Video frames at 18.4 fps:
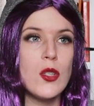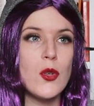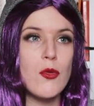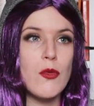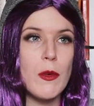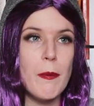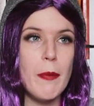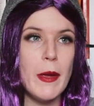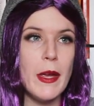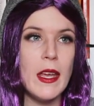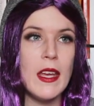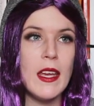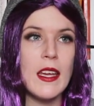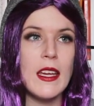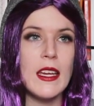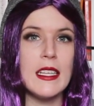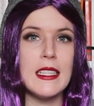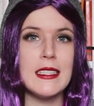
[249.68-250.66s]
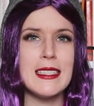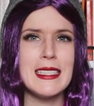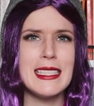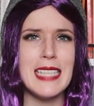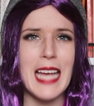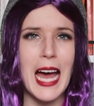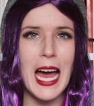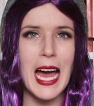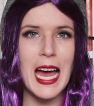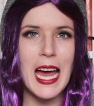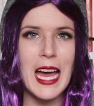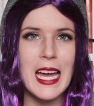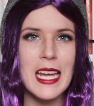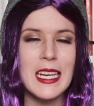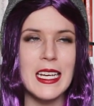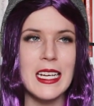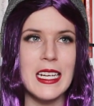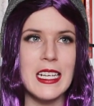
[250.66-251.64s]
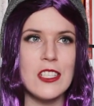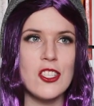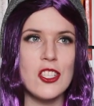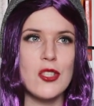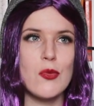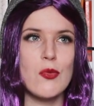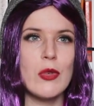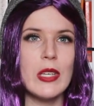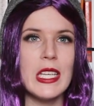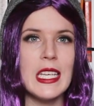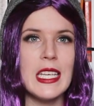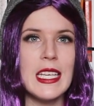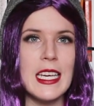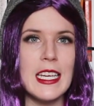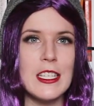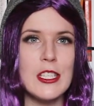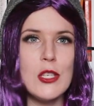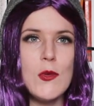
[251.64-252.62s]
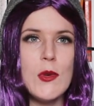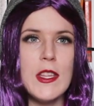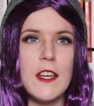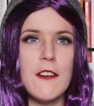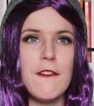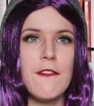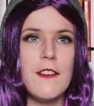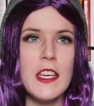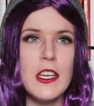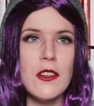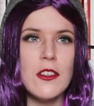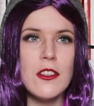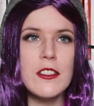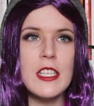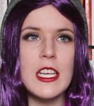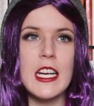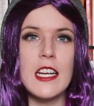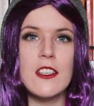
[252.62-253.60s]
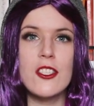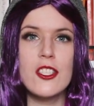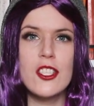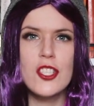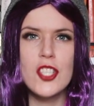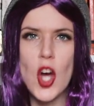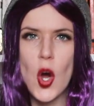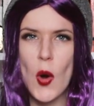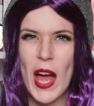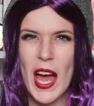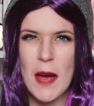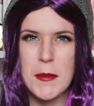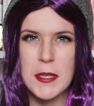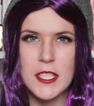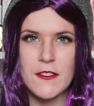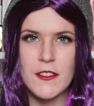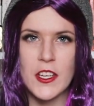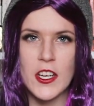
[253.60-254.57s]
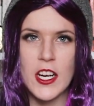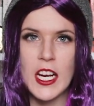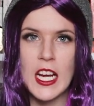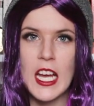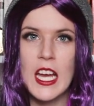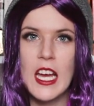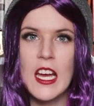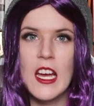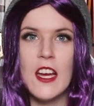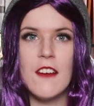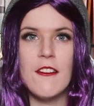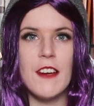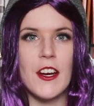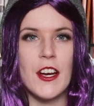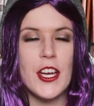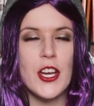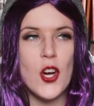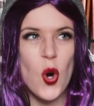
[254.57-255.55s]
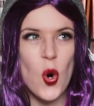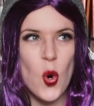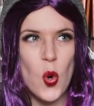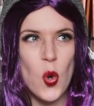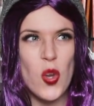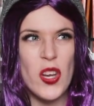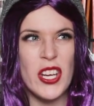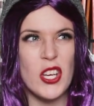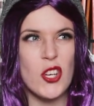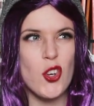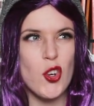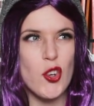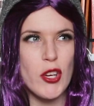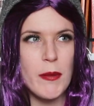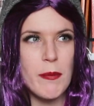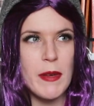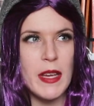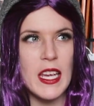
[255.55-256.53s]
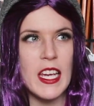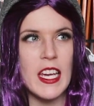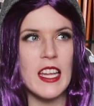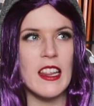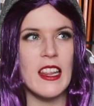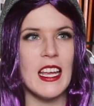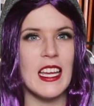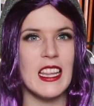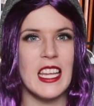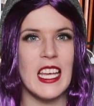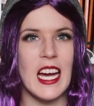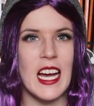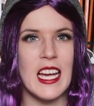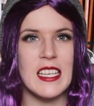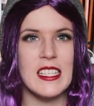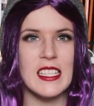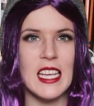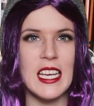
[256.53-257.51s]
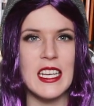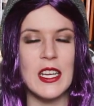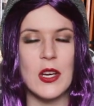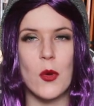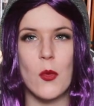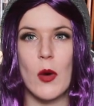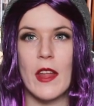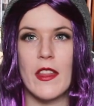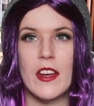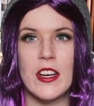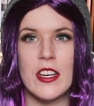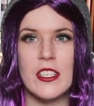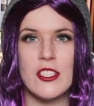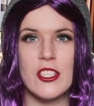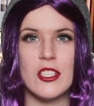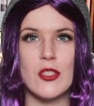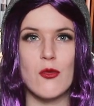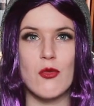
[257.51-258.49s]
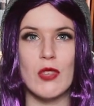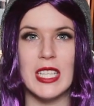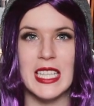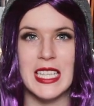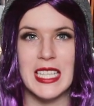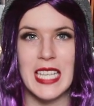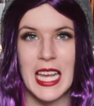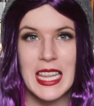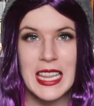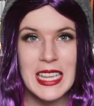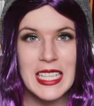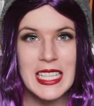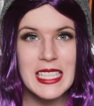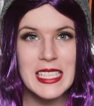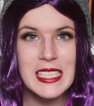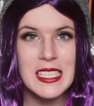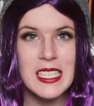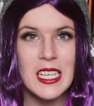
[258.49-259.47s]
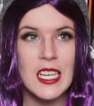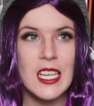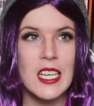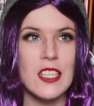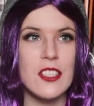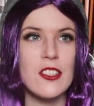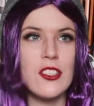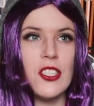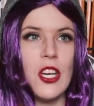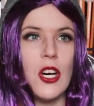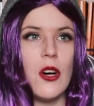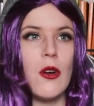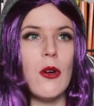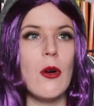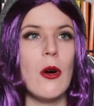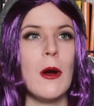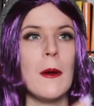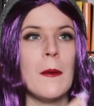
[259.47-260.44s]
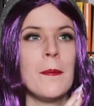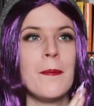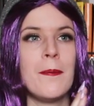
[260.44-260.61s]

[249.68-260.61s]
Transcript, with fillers: gripping and sad and it just really gets you in the feels and it's so atmospheric very cold and creeping. Like the Icelandic weather is just relentless. So